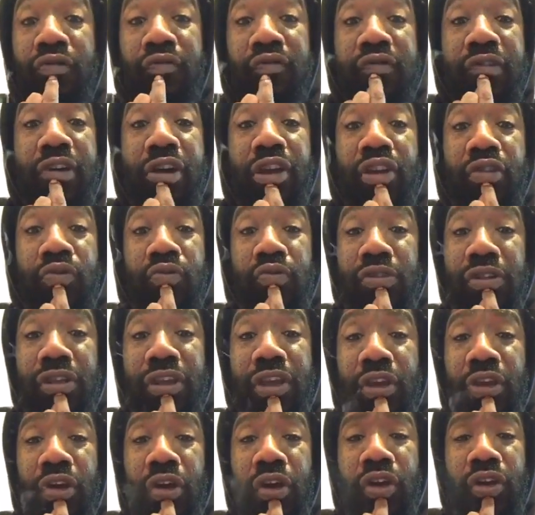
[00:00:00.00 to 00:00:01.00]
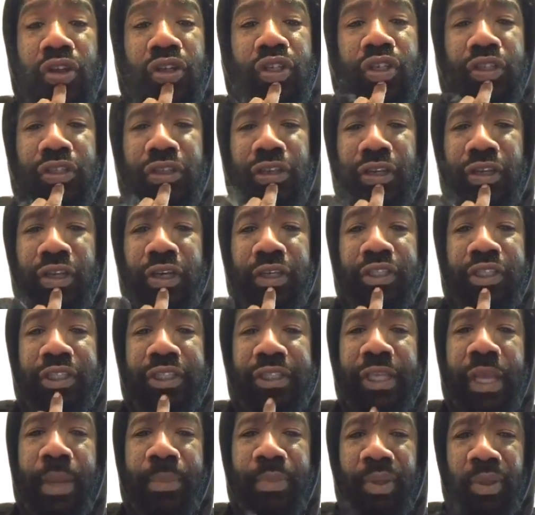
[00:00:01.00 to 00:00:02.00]
what they call this shit? A
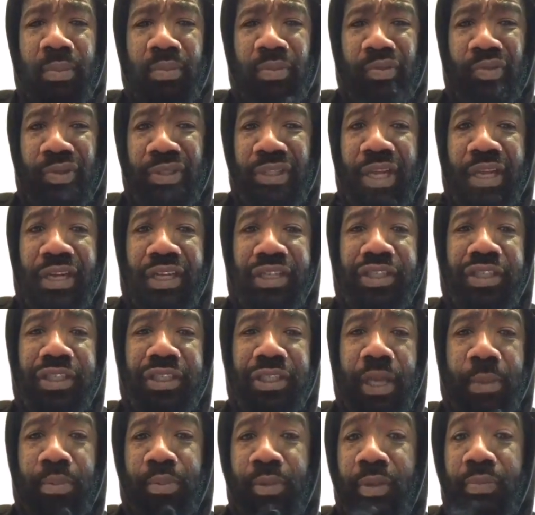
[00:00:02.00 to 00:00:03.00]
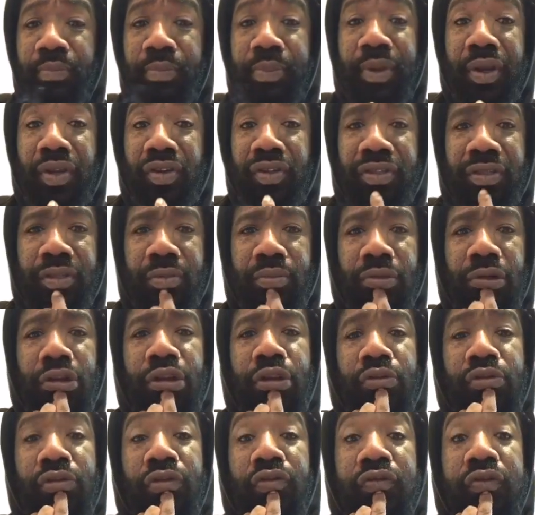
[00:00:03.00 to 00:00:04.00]
septum. What's that? A septum piercing,
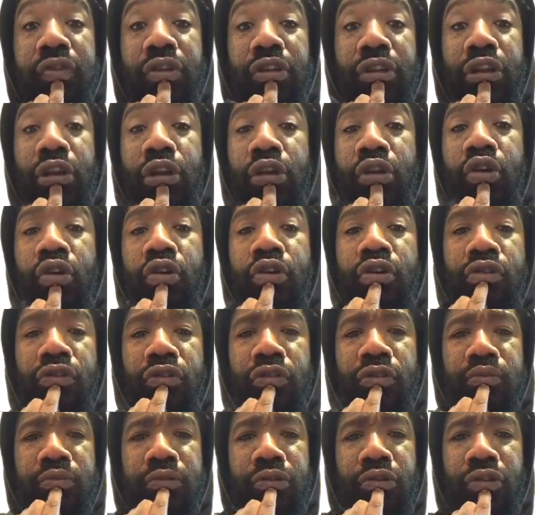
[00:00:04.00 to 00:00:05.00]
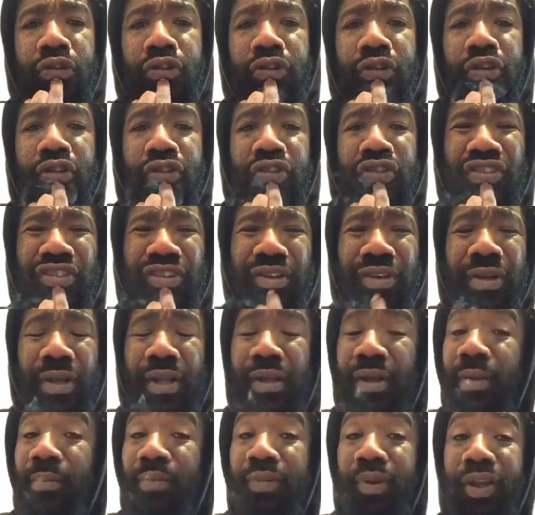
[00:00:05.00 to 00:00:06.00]
blood? What the fuck they call this, blood? That shit.
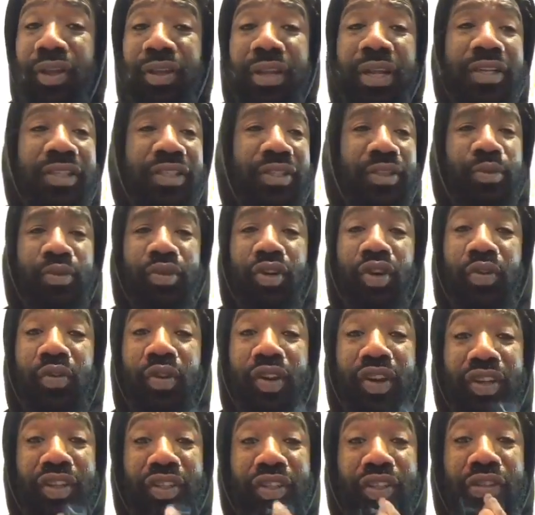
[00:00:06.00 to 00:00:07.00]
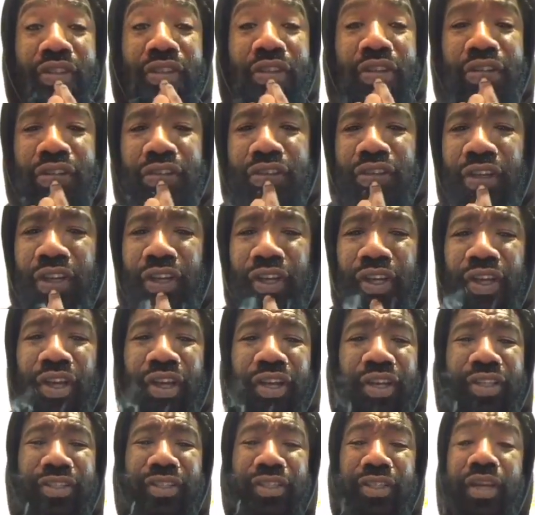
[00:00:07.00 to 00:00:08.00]
Blood, that shit was already sus
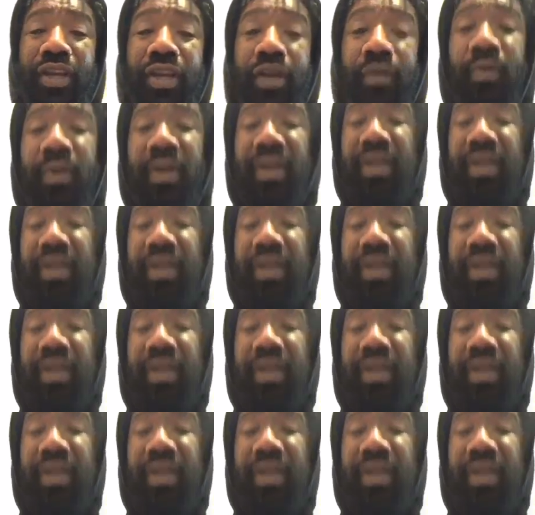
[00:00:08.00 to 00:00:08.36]
in a tongue